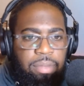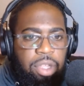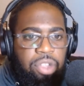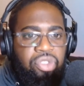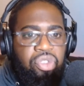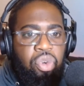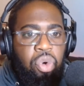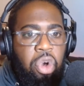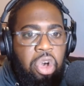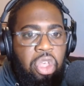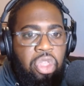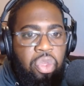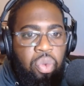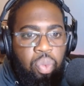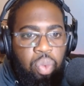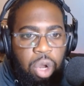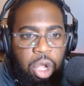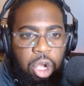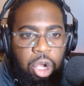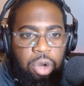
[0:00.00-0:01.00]
It's on the
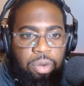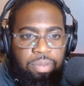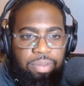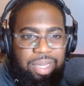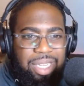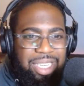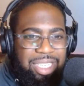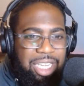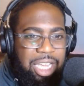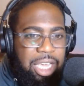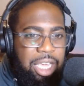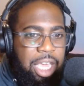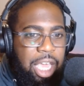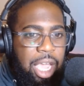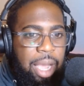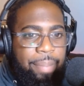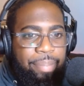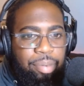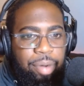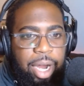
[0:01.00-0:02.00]
road. It's in
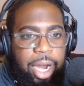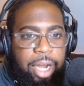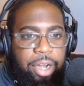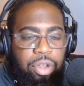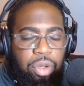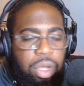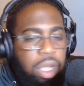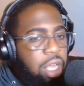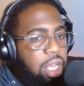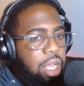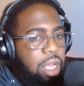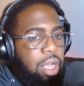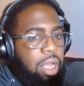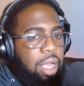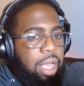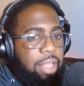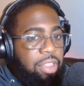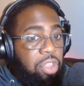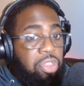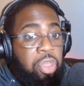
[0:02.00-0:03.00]
Camp Randall.
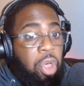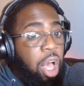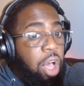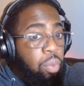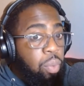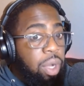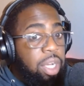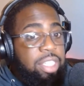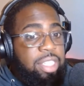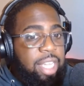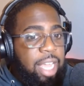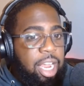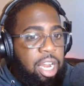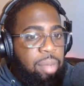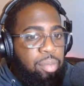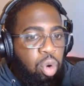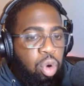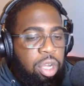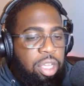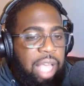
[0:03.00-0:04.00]
The thought was Tanner
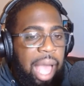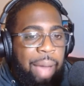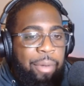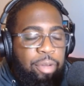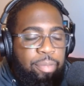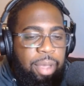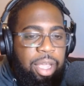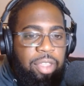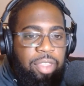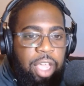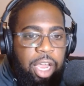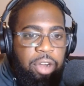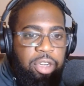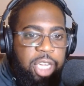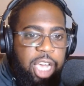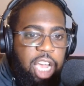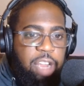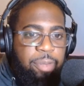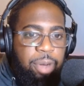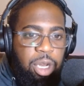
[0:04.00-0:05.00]
Mordecai would be there.
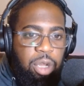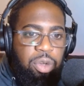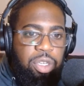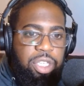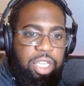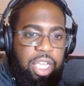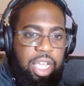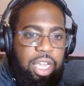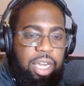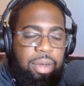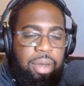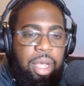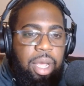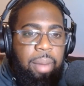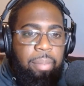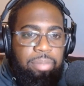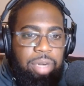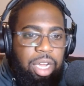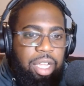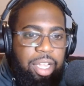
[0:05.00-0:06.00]
Chaz Malusi and
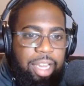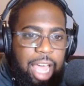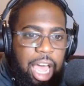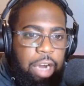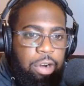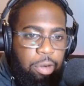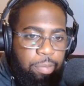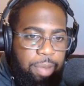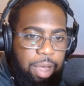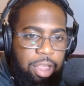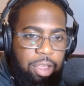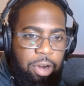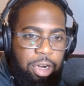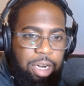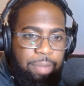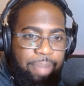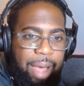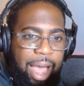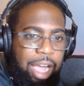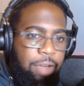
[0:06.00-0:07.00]
Braylon Allen would be there in
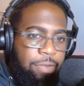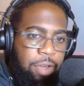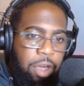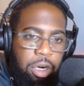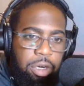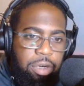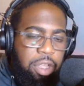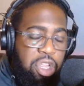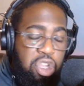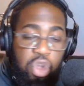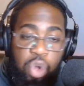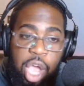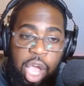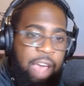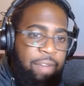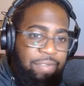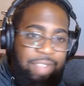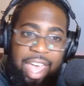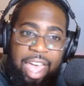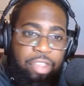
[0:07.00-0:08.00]
the backfield. And you
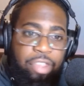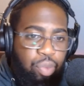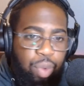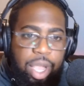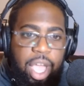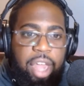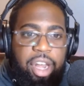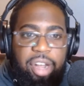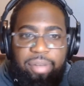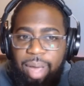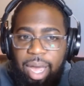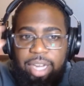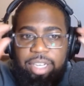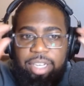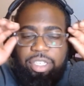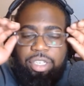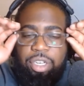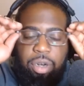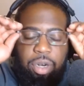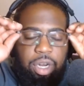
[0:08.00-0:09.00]
have that three-headed
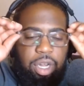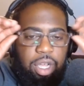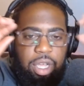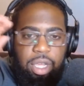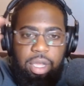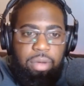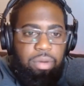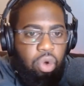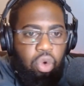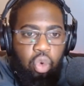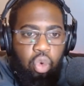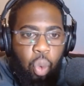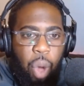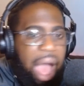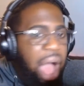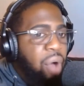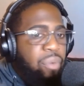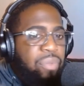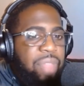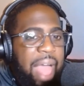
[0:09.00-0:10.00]
monster. Oh,
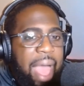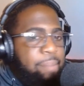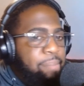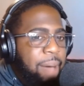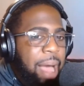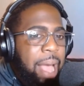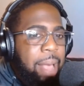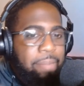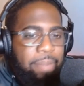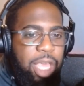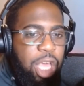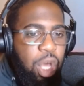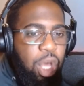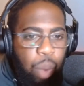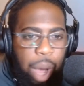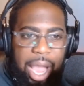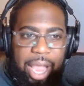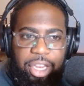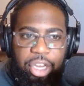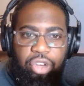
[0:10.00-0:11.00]
wow. That might be a
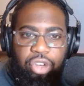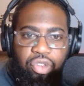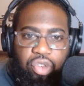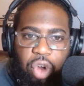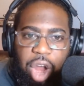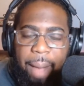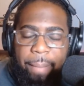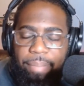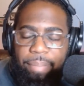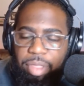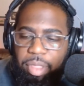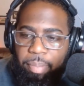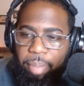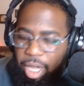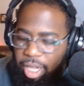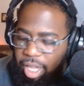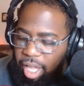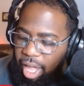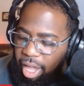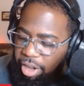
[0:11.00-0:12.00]
way to trap the
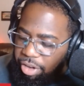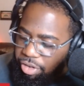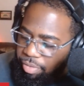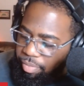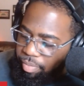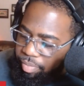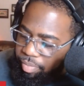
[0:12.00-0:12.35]
Buckeyes.